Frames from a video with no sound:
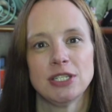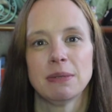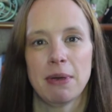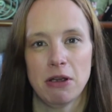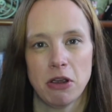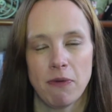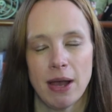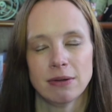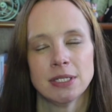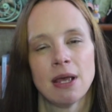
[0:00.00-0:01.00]
is a
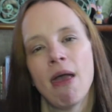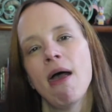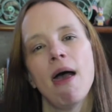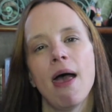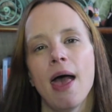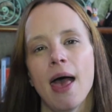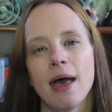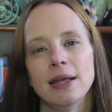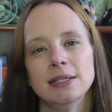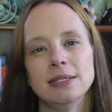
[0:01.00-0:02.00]
merry-go-round.
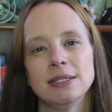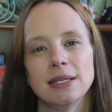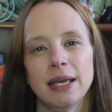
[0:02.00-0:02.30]
And